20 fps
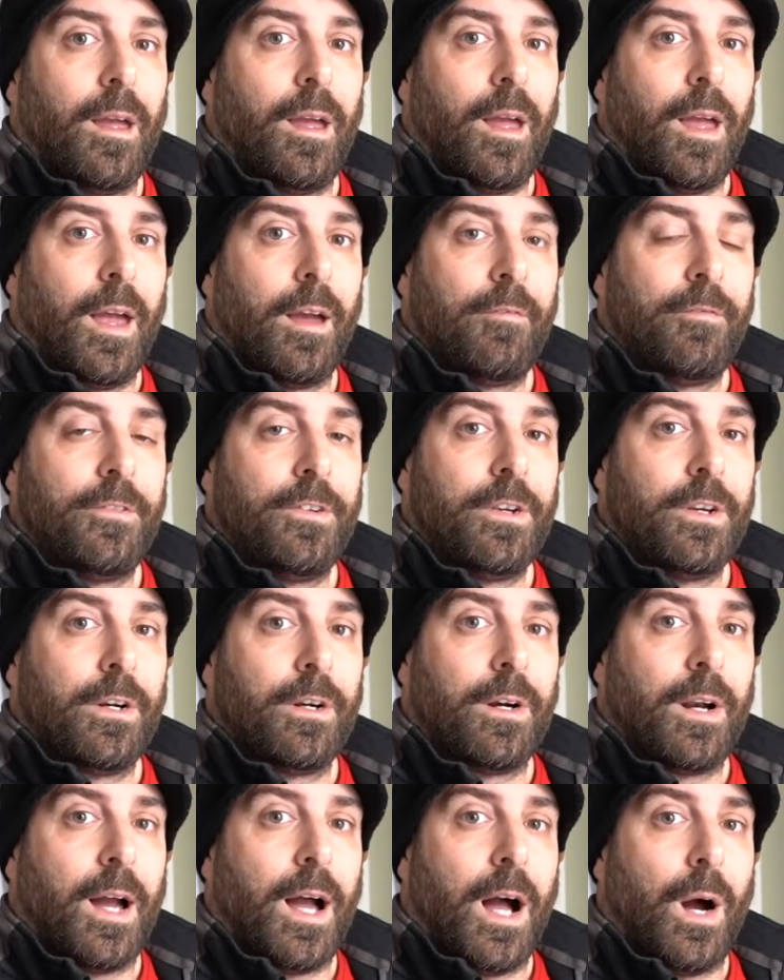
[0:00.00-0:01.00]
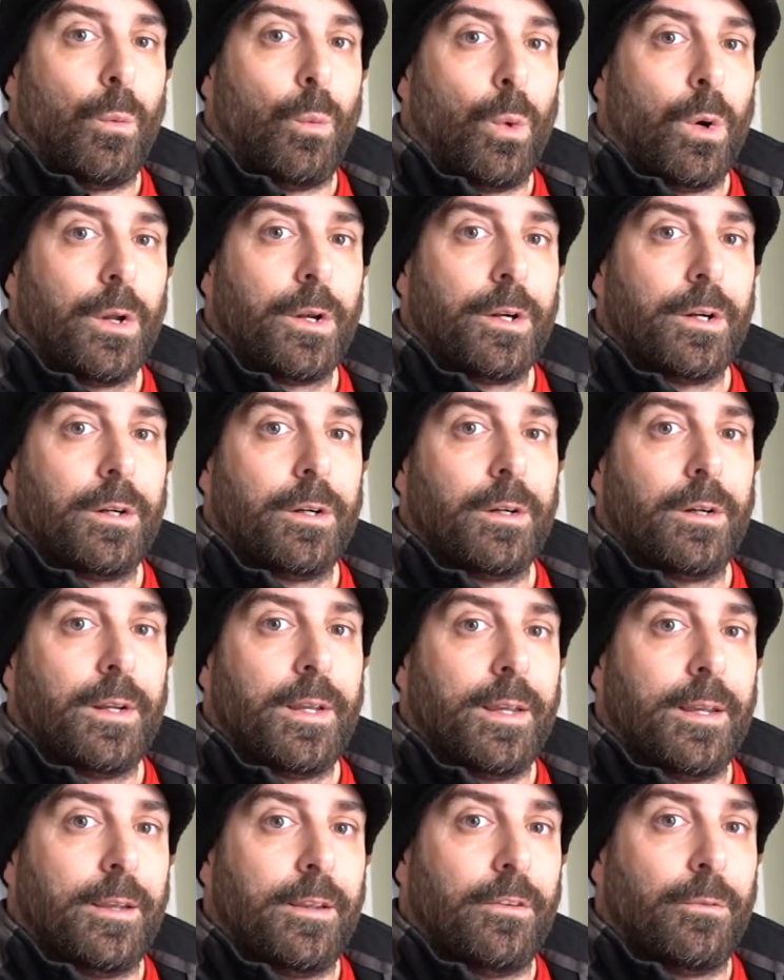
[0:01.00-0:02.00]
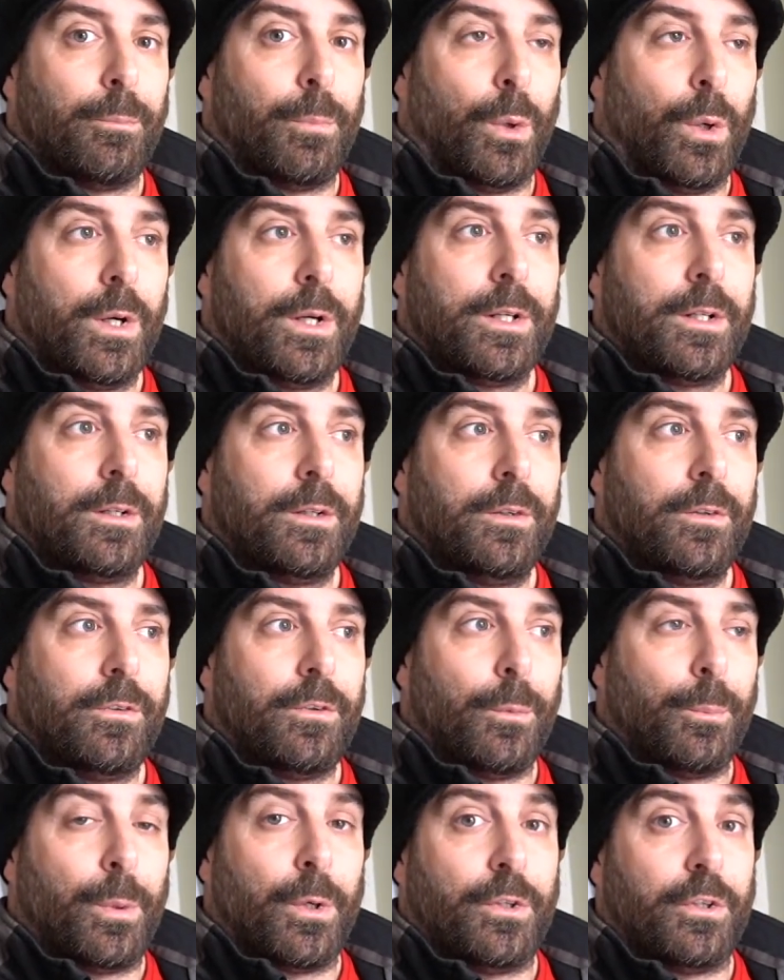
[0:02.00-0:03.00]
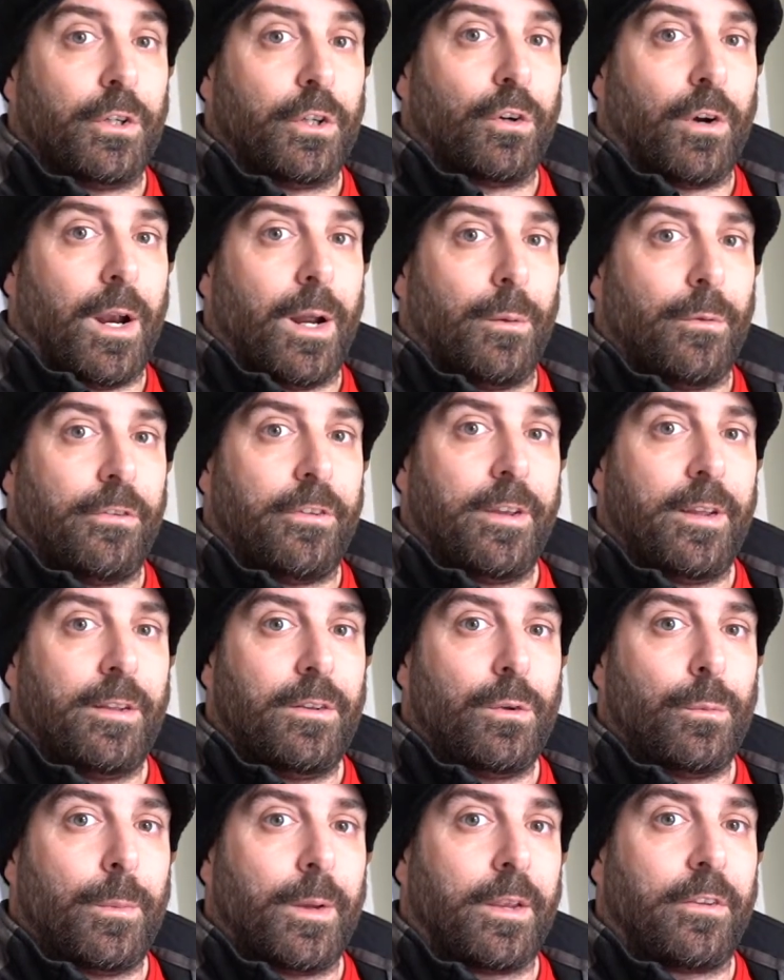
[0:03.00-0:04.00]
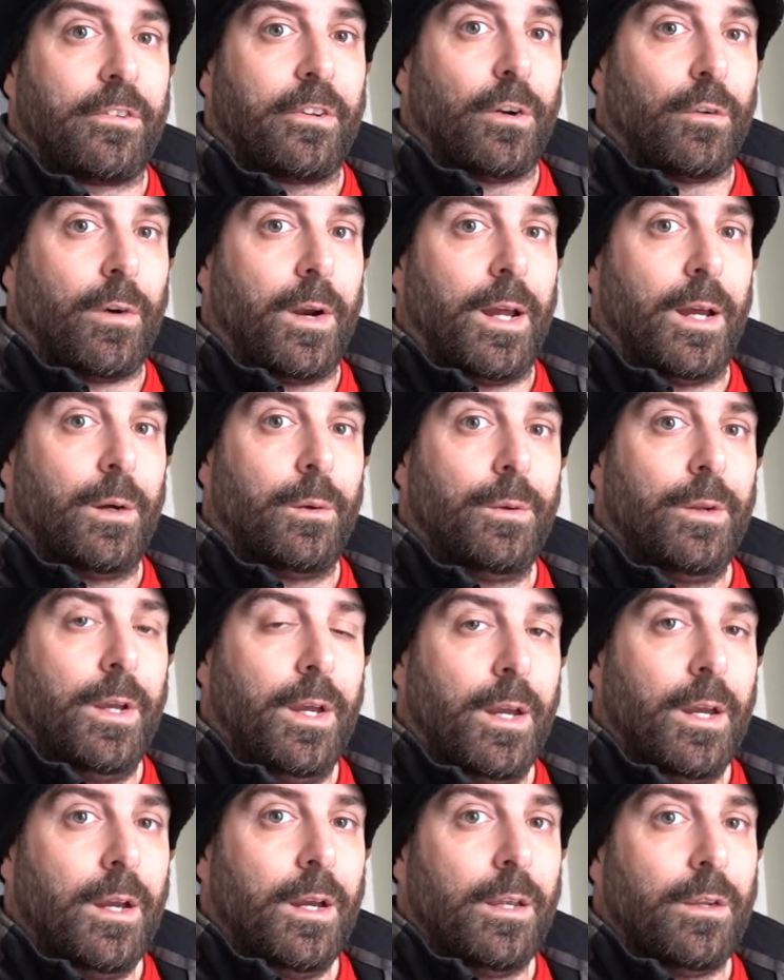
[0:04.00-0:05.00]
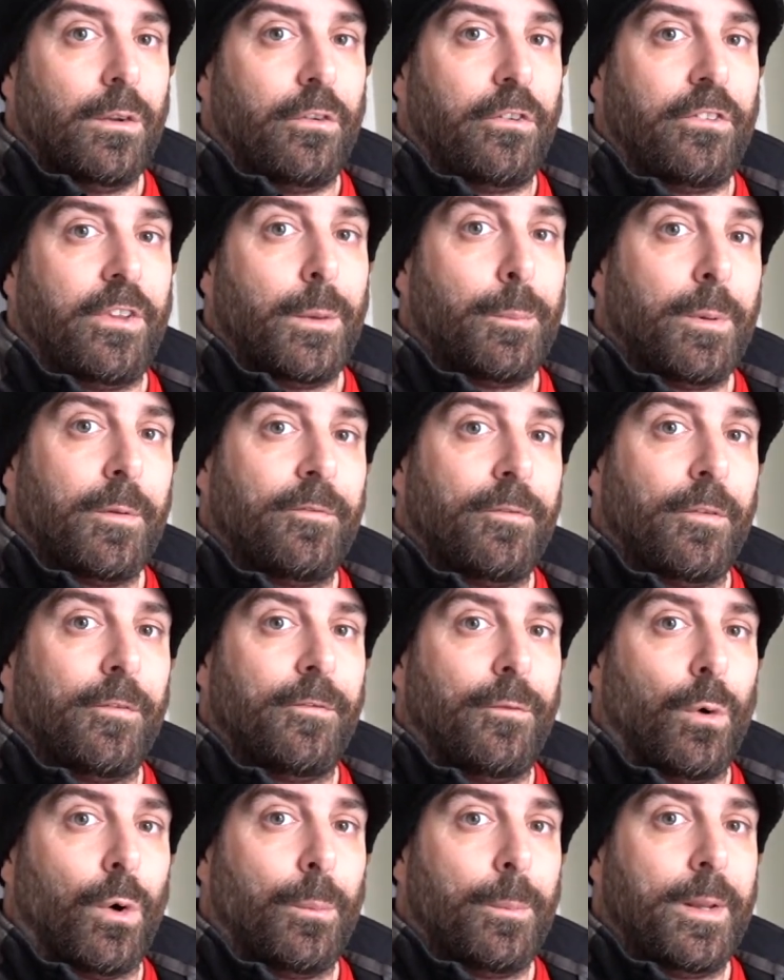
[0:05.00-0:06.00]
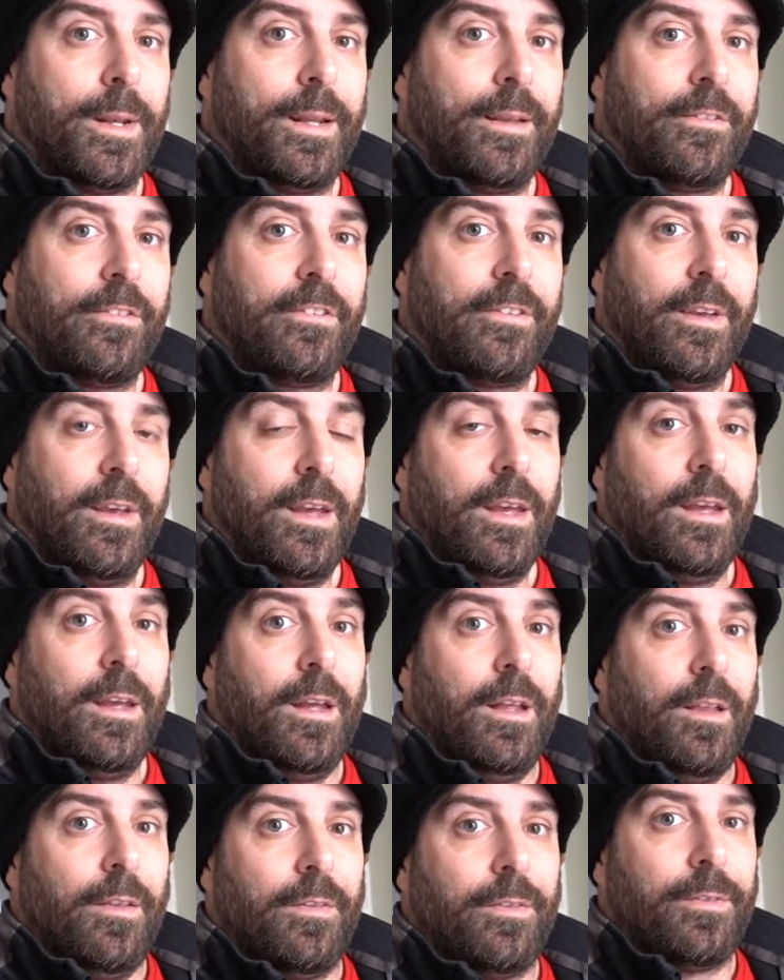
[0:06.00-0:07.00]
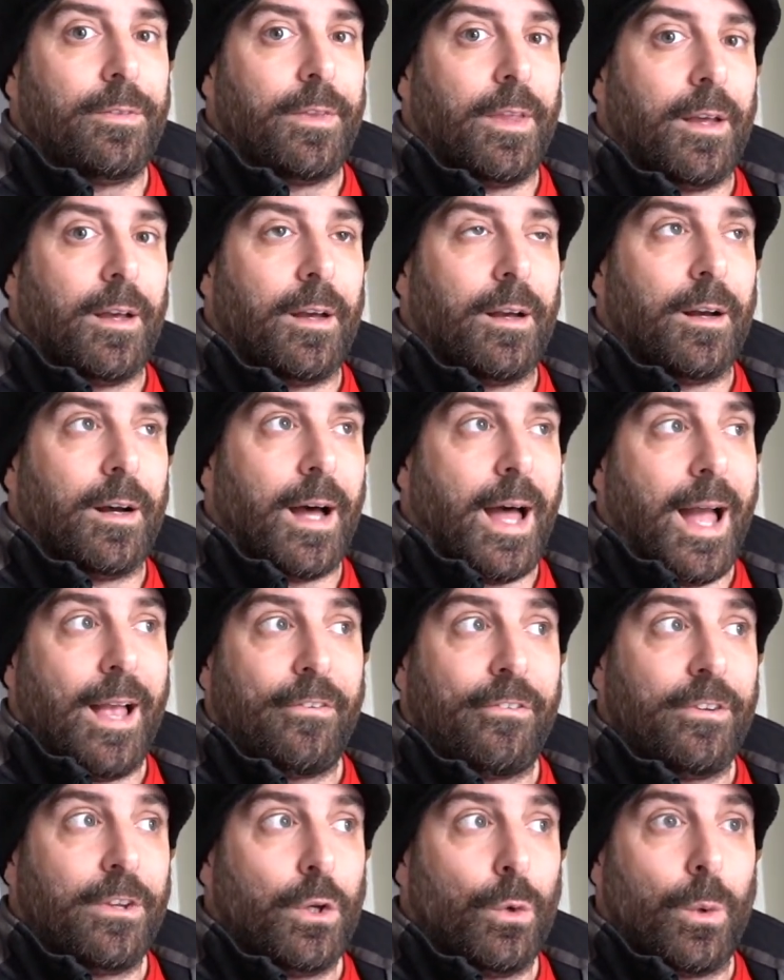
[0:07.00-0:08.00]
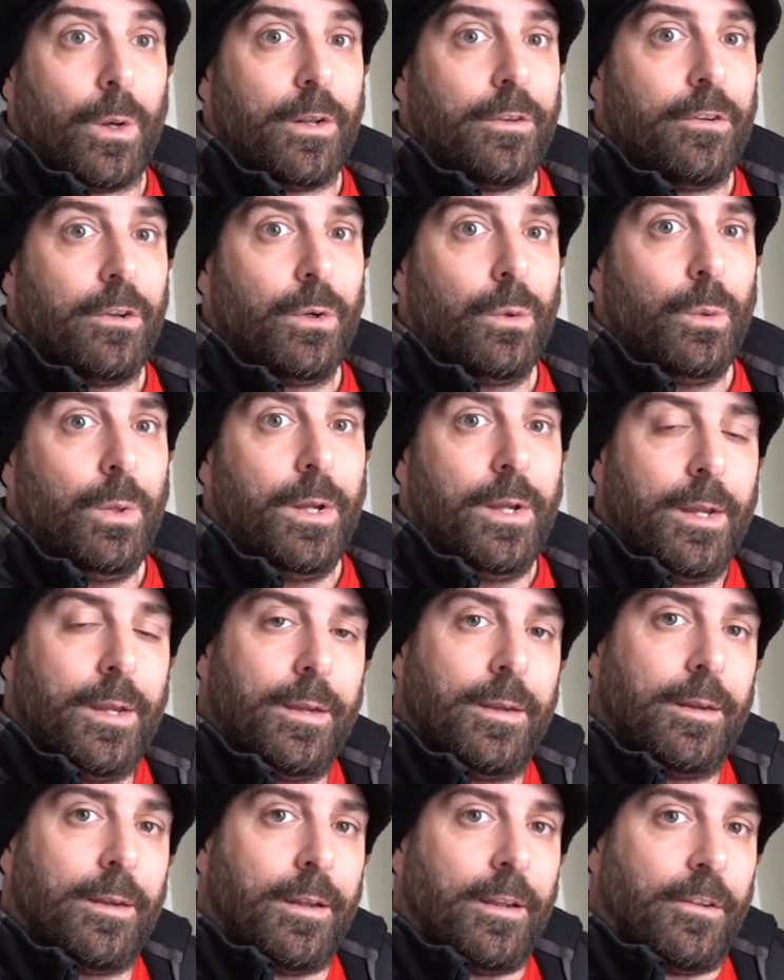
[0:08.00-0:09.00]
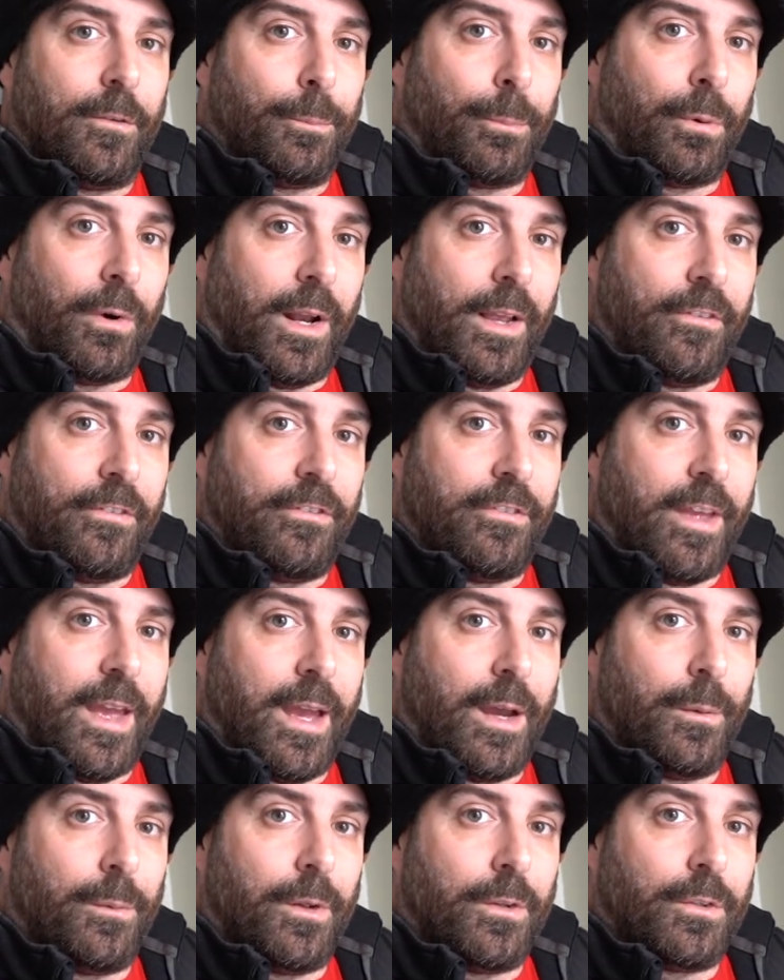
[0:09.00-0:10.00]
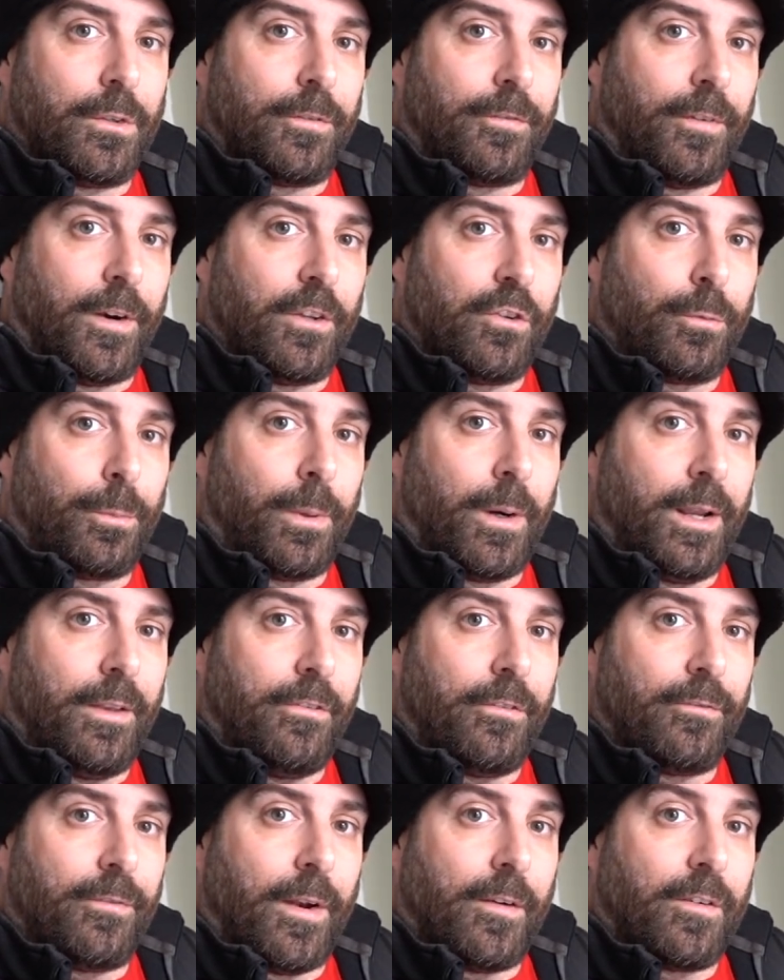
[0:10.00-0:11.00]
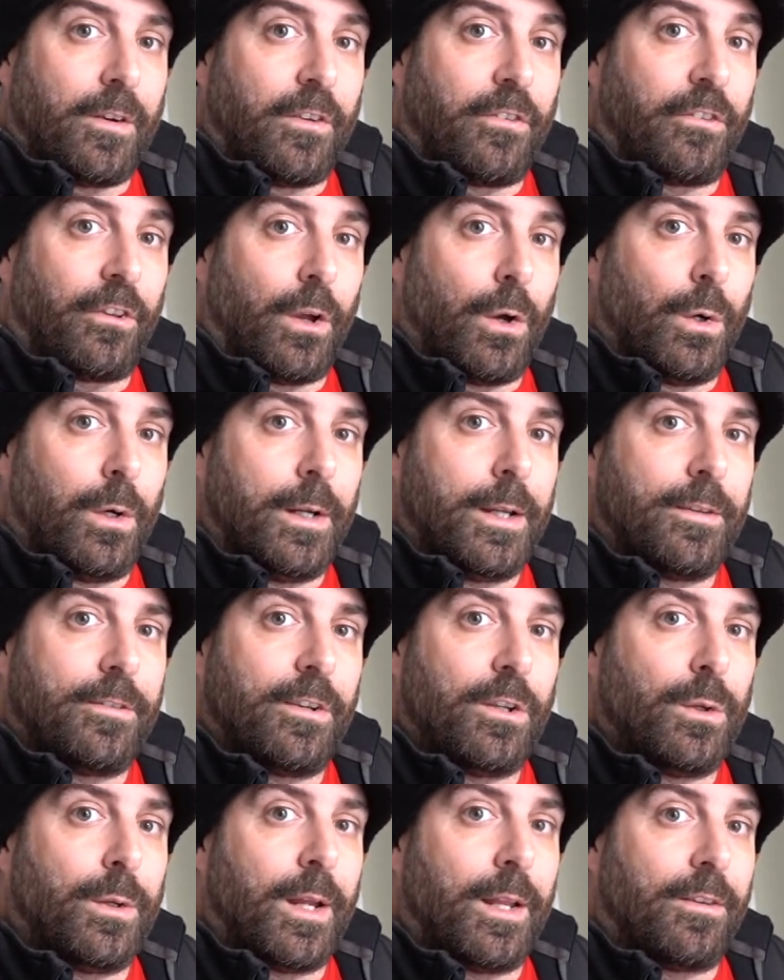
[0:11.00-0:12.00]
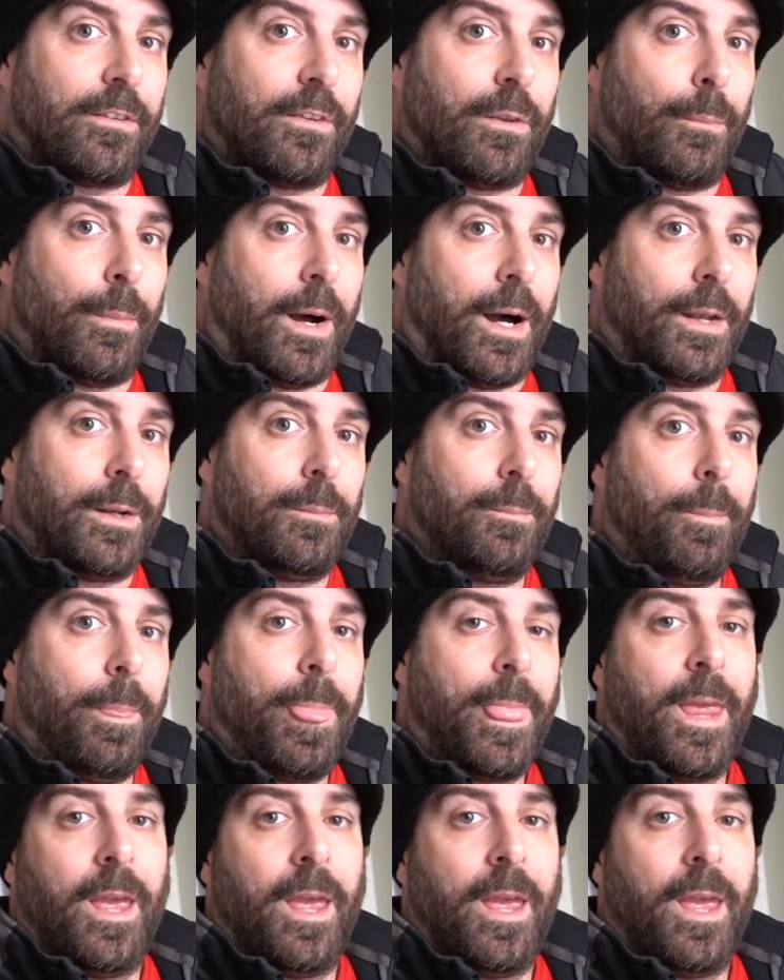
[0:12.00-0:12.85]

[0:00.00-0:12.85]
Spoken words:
After your hot water is boiled, you put your grounds in, you mix it around, you steep it for 4 minutes. The last thing you want to do is press down on your French press very slowly till you get to the bottom.